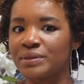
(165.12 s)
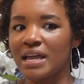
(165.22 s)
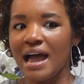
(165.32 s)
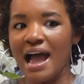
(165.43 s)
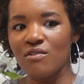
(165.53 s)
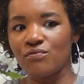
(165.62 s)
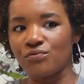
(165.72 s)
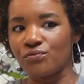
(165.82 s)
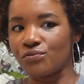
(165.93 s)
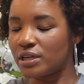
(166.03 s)
I
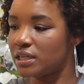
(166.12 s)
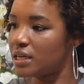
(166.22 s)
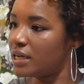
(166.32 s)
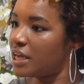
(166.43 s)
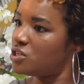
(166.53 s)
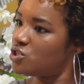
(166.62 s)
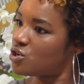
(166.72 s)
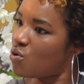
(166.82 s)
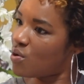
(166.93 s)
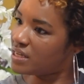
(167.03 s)
really
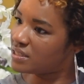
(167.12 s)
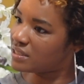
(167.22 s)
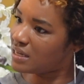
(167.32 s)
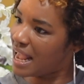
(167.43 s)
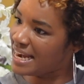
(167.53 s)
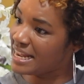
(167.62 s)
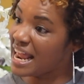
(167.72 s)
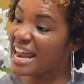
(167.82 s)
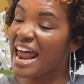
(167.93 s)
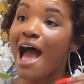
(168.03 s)
enjoy this lady.
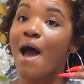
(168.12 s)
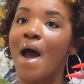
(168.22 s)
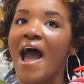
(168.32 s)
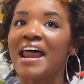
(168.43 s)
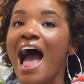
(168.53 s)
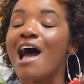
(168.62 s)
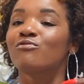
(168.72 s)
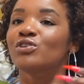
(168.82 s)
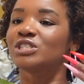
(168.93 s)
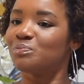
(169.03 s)
And I
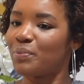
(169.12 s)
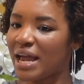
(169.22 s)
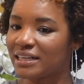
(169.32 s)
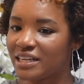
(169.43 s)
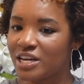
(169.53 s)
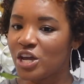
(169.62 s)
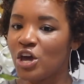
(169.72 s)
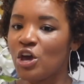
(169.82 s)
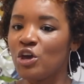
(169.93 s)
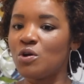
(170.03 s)
respected
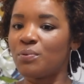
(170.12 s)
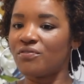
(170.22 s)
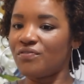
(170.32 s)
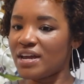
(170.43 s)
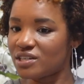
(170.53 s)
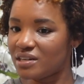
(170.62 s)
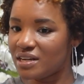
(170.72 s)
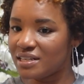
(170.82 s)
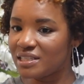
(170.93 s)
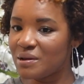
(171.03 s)
your
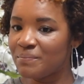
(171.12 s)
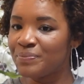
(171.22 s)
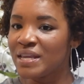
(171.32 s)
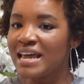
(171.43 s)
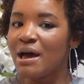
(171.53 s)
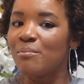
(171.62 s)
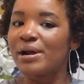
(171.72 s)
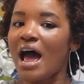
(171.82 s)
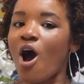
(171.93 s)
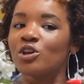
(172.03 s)
professionalism,
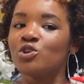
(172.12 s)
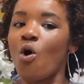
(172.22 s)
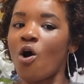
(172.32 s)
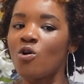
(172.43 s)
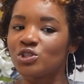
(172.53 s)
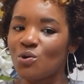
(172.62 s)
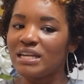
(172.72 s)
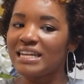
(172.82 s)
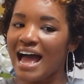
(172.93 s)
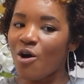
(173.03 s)
but you also
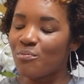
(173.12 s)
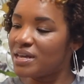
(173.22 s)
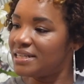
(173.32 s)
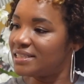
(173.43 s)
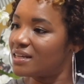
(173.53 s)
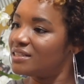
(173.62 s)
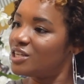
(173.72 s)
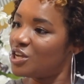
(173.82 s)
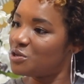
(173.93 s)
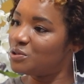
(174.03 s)
allowed me to
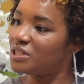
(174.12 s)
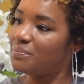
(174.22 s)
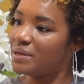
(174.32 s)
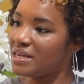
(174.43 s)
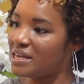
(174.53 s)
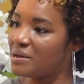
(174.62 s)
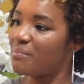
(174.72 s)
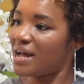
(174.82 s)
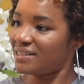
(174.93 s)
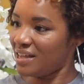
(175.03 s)
continue to be
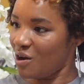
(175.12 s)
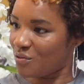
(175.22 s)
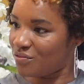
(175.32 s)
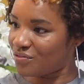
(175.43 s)
myself.